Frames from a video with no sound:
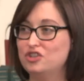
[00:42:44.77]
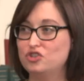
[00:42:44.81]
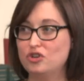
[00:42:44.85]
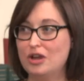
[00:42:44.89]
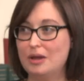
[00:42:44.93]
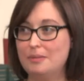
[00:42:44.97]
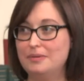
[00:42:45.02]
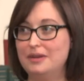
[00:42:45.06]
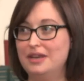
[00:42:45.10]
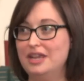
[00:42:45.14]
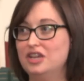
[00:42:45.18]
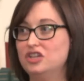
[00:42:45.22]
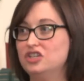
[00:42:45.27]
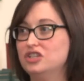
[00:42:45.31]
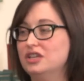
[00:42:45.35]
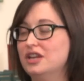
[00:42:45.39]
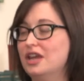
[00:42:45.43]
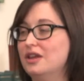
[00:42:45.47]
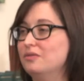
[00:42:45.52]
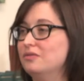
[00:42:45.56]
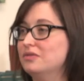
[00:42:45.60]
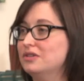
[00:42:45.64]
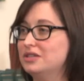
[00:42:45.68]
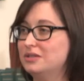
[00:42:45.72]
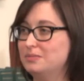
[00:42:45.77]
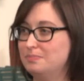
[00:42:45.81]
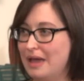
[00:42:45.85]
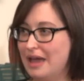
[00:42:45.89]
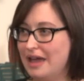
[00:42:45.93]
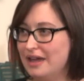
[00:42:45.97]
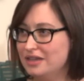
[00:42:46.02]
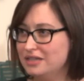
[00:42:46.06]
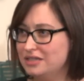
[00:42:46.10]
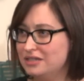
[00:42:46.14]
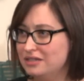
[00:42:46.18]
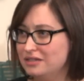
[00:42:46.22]
trepidation and
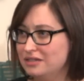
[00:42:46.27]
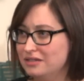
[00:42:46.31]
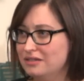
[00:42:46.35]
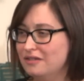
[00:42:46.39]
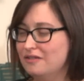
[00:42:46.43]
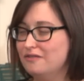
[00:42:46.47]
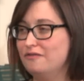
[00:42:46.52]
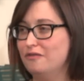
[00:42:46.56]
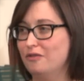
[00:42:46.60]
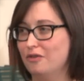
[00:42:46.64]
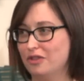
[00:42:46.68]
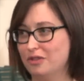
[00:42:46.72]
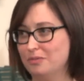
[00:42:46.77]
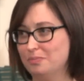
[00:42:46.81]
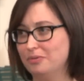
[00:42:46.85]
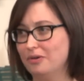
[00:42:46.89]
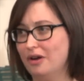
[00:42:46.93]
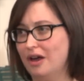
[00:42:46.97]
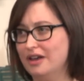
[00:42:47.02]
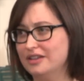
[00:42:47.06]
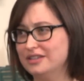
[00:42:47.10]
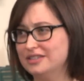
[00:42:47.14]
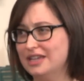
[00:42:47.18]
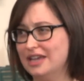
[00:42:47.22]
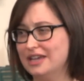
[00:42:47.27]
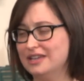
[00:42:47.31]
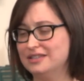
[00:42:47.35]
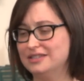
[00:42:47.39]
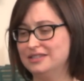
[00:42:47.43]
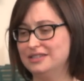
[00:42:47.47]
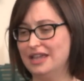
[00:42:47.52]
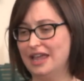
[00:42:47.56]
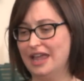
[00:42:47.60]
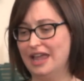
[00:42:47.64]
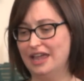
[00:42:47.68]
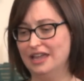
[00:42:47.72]
respect for the
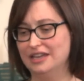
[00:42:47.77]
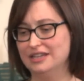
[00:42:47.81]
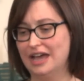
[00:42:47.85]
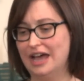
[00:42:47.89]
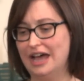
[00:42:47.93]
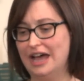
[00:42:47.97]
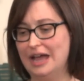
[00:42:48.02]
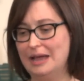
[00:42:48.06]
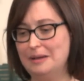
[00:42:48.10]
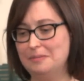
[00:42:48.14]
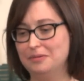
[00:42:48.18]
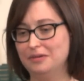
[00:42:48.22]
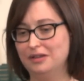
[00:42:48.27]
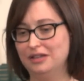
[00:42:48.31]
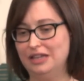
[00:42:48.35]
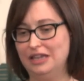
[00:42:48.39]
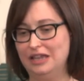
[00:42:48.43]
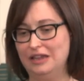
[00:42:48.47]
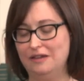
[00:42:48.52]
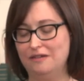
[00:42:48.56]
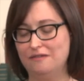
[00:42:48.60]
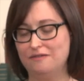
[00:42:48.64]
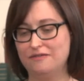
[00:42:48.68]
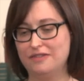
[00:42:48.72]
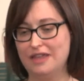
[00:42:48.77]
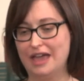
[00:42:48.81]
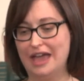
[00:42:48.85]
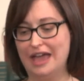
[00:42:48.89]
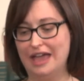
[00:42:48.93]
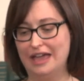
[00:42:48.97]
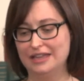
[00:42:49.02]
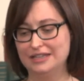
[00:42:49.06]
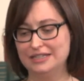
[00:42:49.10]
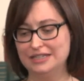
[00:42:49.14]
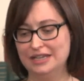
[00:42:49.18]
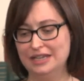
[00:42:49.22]
process, and I believe
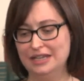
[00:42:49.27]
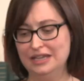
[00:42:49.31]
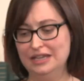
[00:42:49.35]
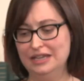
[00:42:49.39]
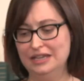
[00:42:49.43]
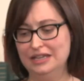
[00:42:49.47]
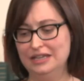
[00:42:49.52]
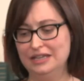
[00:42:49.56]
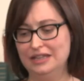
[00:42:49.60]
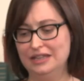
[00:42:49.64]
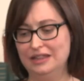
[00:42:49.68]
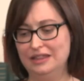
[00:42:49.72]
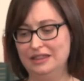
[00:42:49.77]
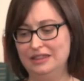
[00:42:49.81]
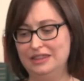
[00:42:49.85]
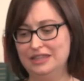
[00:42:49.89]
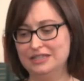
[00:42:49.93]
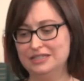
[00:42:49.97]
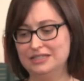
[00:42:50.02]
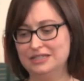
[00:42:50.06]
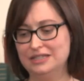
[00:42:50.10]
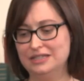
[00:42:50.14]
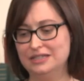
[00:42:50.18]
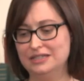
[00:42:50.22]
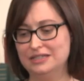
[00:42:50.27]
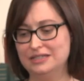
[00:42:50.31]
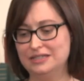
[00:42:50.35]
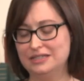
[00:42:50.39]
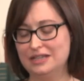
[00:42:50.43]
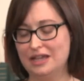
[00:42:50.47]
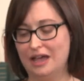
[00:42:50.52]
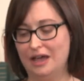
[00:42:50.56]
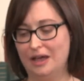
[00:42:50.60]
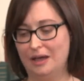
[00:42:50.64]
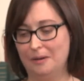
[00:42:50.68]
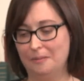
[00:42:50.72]
that this is
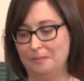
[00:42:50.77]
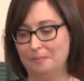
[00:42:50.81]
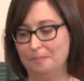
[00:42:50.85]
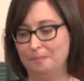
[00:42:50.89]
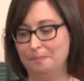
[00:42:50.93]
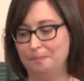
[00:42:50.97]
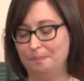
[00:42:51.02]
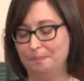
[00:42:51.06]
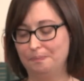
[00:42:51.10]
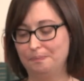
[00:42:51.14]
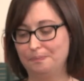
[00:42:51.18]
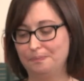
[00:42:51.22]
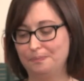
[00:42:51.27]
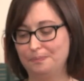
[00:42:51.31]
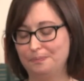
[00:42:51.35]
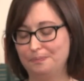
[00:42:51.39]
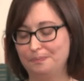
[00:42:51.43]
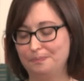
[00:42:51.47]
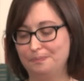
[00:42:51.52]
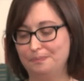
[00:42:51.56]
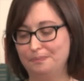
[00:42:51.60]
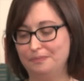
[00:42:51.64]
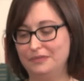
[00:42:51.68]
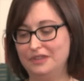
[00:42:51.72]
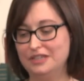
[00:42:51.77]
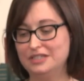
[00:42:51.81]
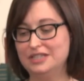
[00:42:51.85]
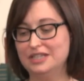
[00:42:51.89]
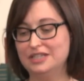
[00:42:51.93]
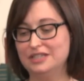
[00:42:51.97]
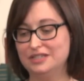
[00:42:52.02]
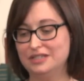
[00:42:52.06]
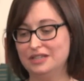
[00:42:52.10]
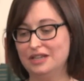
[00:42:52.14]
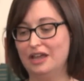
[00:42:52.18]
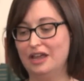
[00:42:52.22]
an
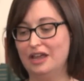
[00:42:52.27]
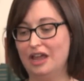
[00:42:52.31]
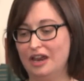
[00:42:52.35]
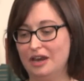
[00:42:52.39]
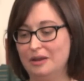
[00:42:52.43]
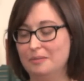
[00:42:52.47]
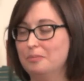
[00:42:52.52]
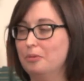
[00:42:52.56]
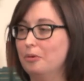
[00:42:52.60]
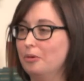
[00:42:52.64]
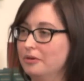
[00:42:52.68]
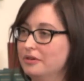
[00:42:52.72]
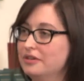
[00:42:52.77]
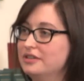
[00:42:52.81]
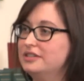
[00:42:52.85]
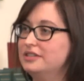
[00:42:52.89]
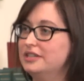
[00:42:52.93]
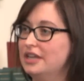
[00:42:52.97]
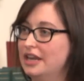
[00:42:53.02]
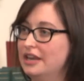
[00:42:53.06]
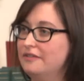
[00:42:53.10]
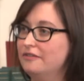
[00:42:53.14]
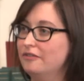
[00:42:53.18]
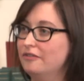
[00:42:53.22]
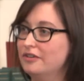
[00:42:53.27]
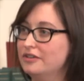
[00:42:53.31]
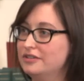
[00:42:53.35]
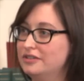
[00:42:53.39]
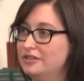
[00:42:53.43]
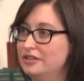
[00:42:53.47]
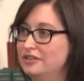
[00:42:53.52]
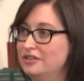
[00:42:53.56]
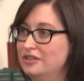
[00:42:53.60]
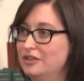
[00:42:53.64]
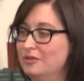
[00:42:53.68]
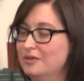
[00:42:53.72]
important study for us
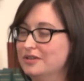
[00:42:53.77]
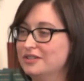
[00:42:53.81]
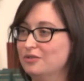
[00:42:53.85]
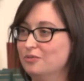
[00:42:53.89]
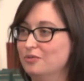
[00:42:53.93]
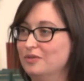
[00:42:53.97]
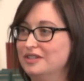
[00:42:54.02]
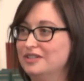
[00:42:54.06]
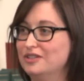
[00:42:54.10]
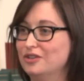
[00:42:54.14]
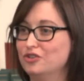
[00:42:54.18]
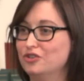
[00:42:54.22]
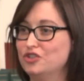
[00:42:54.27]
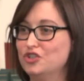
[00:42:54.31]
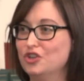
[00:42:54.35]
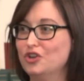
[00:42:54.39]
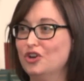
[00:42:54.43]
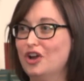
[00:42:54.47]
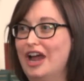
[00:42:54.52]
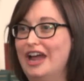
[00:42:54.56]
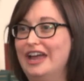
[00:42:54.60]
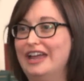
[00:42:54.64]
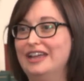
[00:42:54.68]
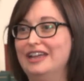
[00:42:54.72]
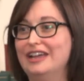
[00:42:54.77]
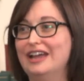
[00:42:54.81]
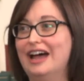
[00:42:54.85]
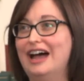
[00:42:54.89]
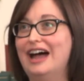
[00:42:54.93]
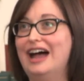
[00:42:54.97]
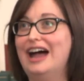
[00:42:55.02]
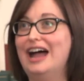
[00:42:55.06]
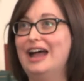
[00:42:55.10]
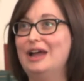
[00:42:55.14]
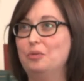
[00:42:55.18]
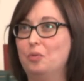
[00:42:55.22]
to do as a researcher.
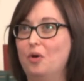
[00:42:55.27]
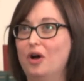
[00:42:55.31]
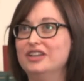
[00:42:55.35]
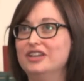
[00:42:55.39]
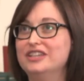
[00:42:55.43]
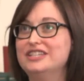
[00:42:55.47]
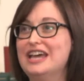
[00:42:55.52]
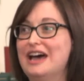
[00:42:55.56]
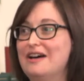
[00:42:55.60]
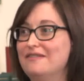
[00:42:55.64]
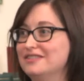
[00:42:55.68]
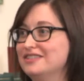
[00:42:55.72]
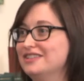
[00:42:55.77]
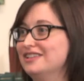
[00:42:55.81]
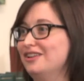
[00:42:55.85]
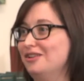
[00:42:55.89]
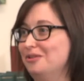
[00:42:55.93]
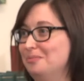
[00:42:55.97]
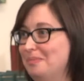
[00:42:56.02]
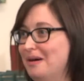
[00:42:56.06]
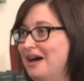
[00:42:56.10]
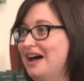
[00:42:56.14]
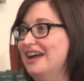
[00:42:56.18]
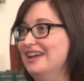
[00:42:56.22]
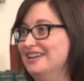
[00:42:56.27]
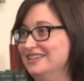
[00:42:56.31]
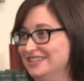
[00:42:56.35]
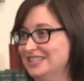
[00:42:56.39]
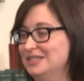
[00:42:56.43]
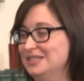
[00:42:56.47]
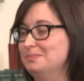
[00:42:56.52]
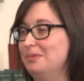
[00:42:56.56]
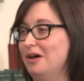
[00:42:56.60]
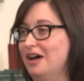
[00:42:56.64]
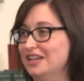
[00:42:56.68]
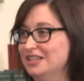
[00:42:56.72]
I want to have as little bias
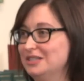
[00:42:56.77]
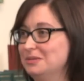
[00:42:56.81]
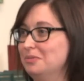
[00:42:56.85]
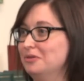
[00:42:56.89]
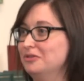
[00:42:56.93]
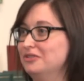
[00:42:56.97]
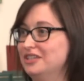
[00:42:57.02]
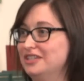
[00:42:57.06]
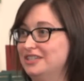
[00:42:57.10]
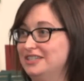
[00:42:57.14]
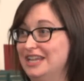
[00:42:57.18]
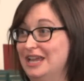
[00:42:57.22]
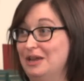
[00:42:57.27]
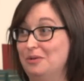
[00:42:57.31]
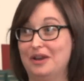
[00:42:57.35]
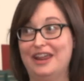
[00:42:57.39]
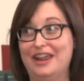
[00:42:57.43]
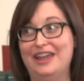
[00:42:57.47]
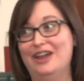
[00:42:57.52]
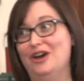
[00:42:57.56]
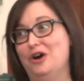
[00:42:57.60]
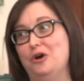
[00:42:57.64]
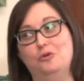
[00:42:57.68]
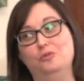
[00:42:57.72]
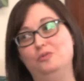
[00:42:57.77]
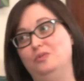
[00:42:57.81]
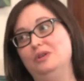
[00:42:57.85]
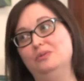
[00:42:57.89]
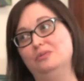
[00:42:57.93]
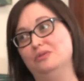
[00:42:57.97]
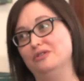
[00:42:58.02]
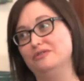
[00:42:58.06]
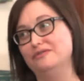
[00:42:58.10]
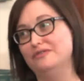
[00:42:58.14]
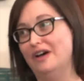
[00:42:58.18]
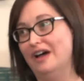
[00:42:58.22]
as possible to say what I hope we
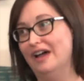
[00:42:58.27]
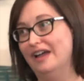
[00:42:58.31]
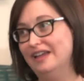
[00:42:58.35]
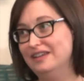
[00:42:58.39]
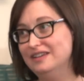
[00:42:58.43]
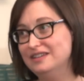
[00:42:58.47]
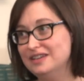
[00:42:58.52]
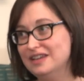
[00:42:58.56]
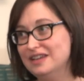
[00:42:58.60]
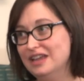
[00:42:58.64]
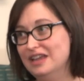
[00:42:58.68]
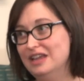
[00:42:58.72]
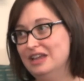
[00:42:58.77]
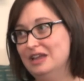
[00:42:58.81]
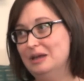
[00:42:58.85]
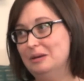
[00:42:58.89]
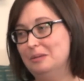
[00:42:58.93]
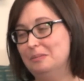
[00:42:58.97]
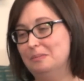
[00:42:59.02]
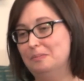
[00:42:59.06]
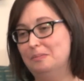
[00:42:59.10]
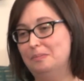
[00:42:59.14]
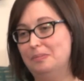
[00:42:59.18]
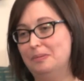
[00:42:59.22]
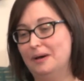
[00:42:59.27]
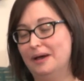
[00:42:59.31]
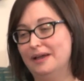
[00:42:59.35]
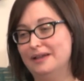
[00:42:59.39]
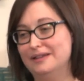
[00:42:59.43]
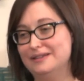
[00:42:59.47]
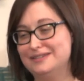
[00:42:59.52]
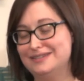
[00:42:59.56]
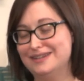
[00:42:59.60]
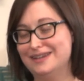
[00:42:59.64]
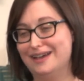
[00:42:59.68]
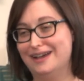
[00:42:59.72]
will find,
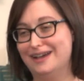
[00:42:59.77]
but